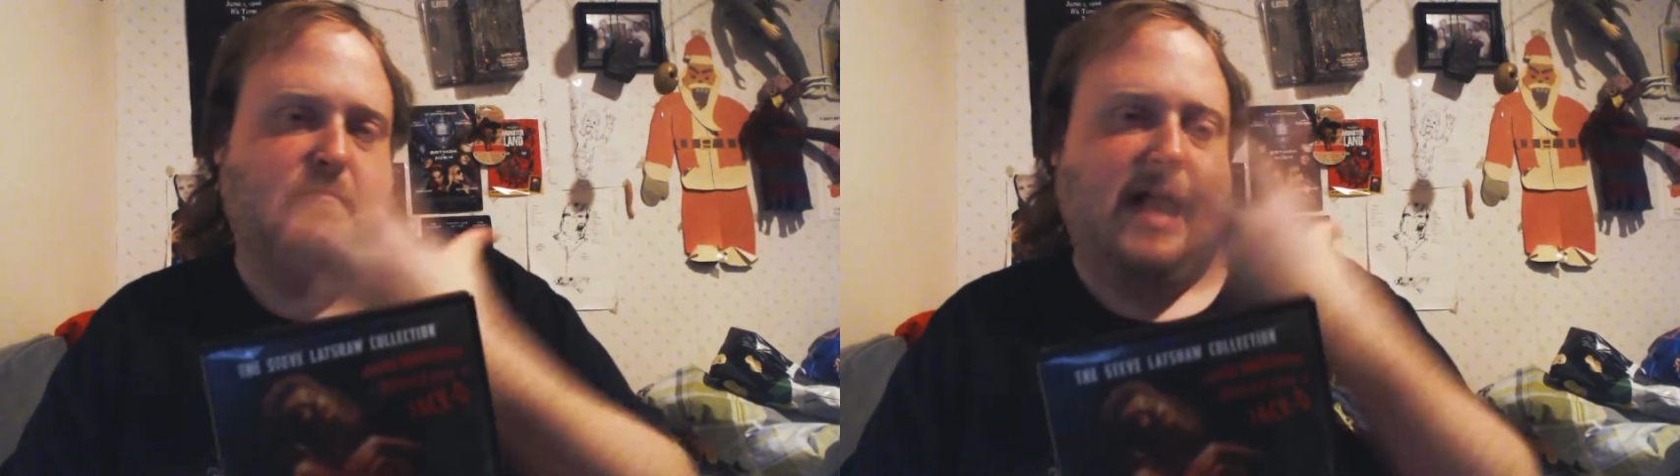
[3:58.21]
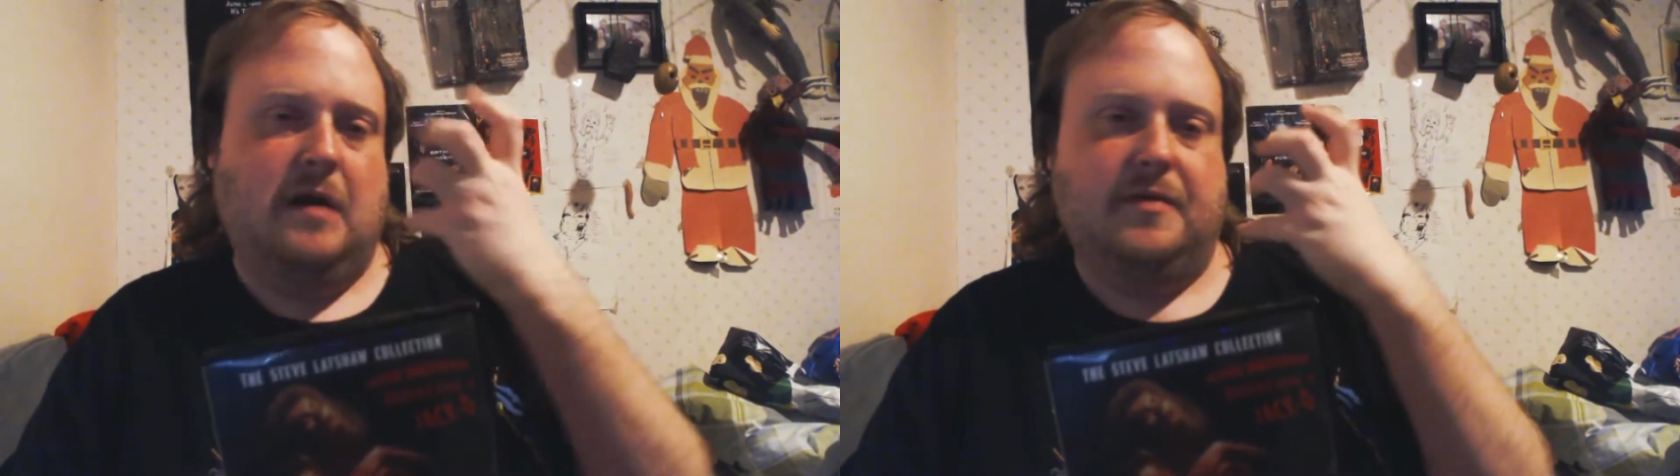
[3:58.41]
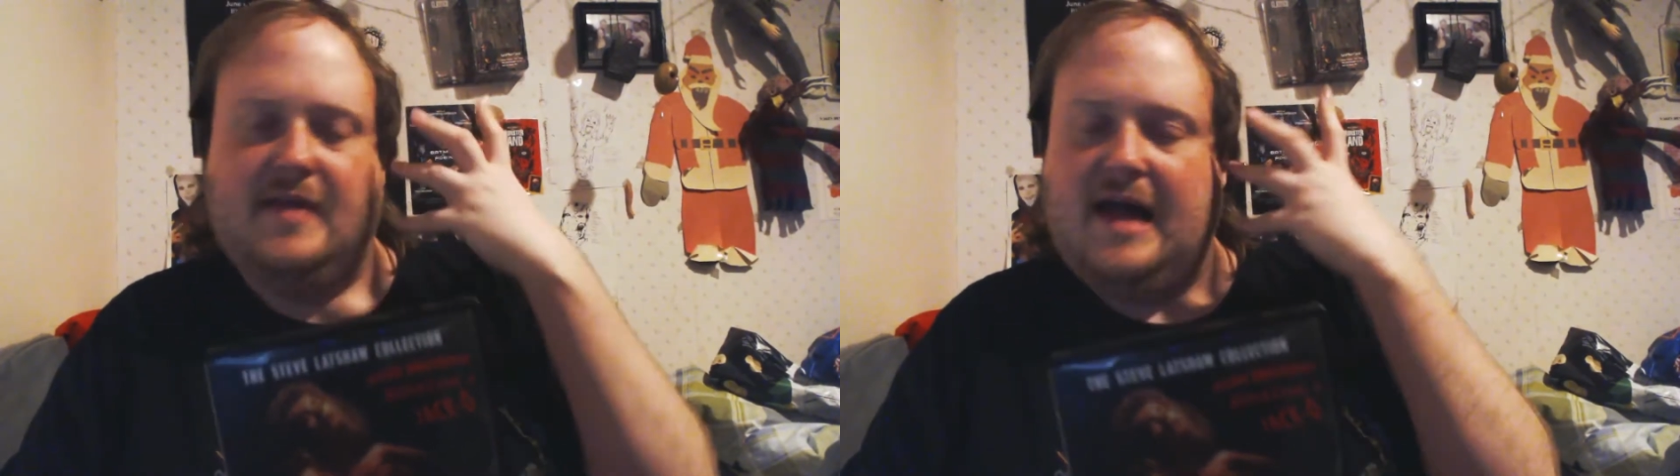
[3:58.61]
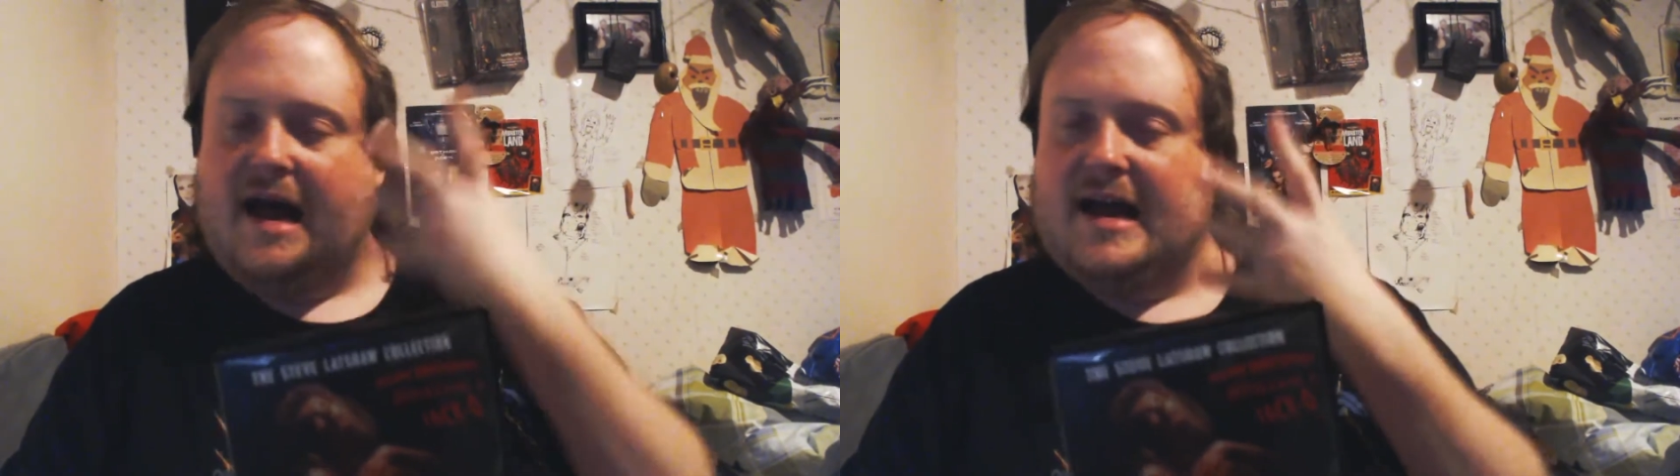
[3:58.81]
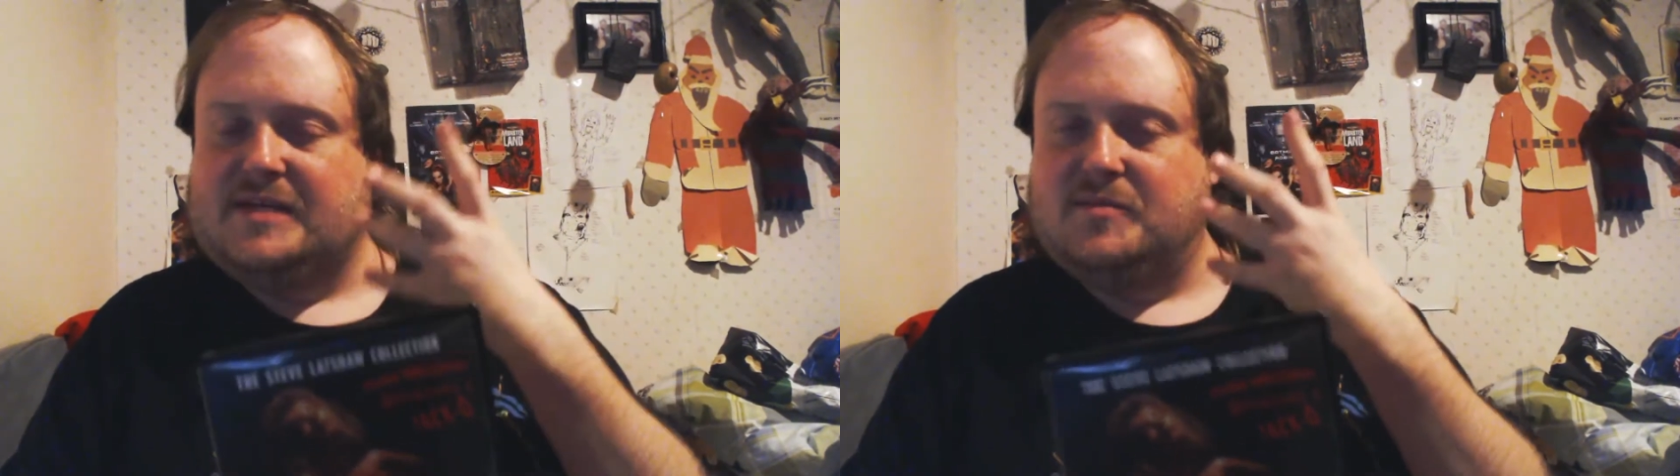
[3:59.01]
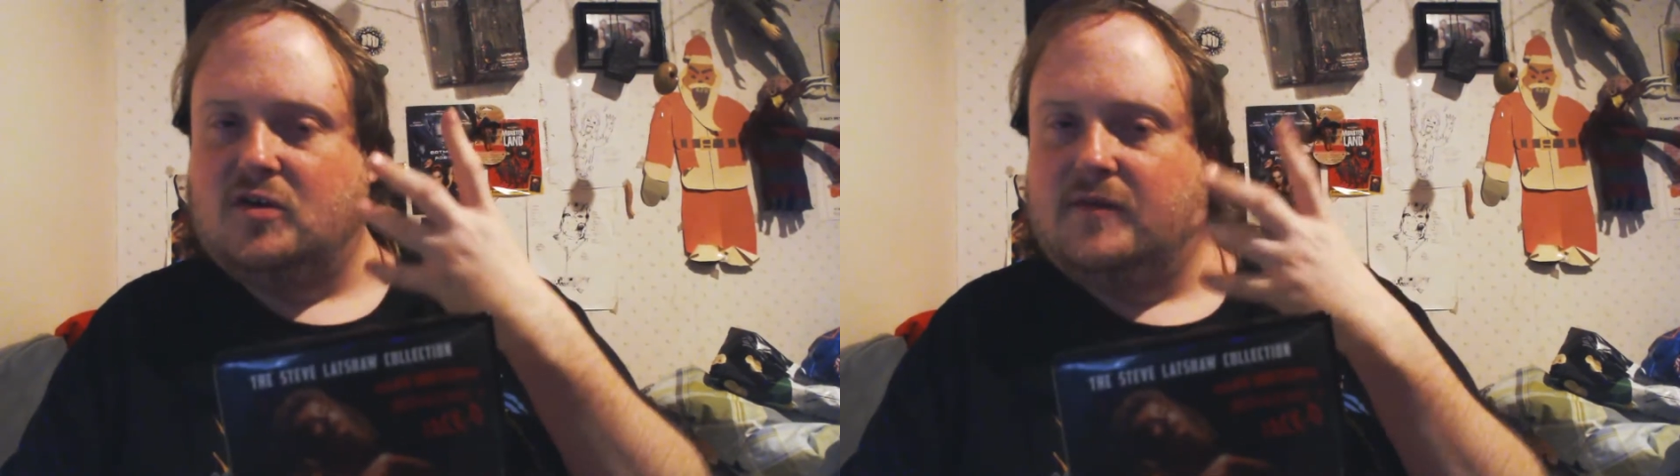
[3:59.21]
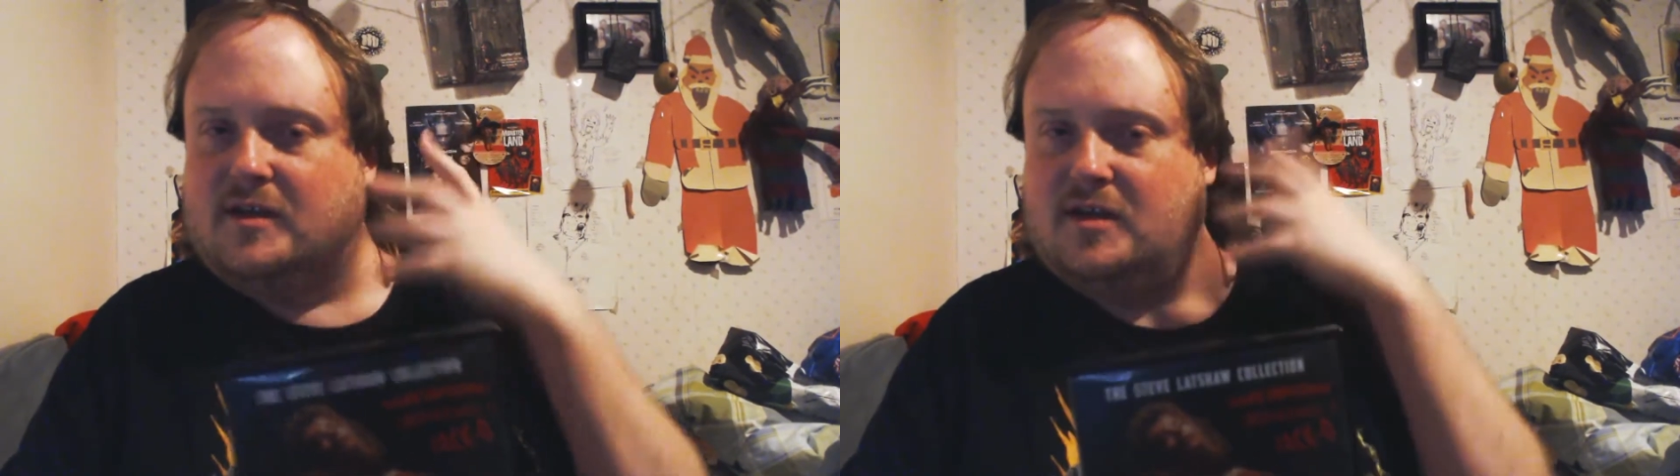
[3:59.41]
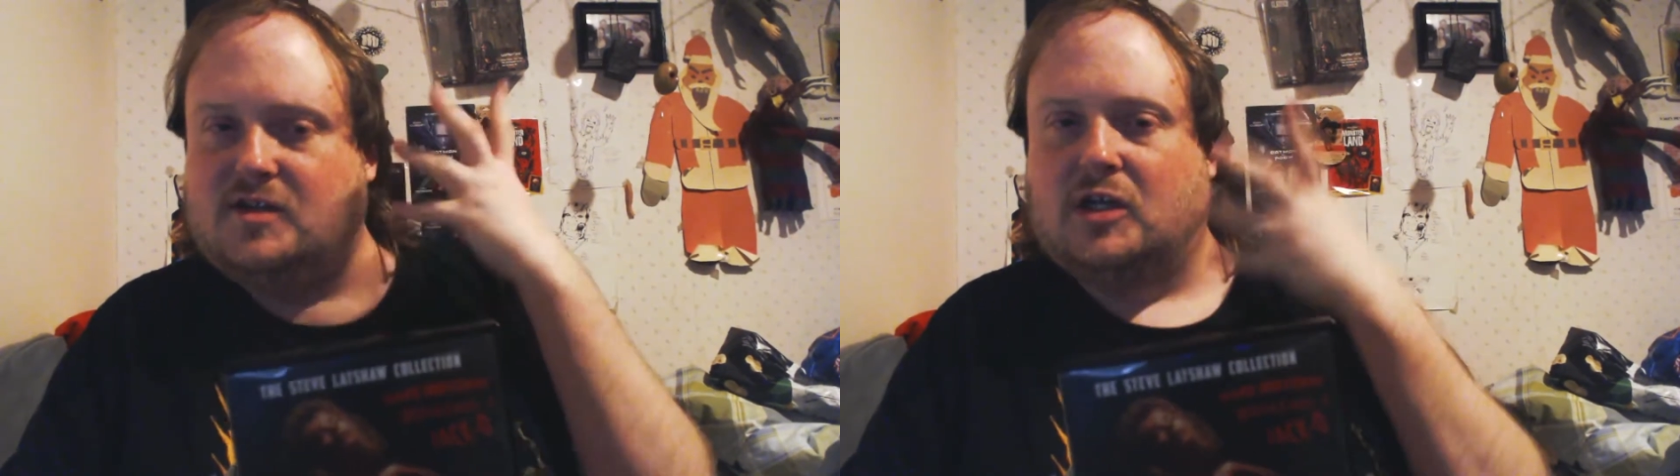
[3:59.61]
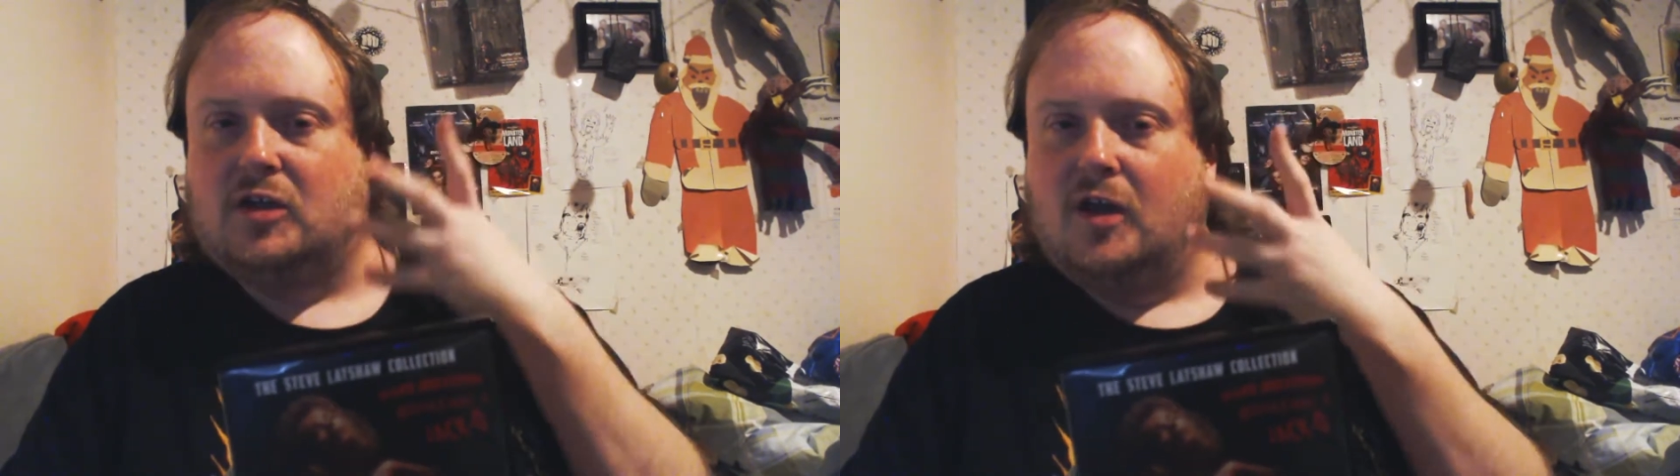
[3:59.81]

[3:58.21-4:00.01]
mouth and the eyes move. It does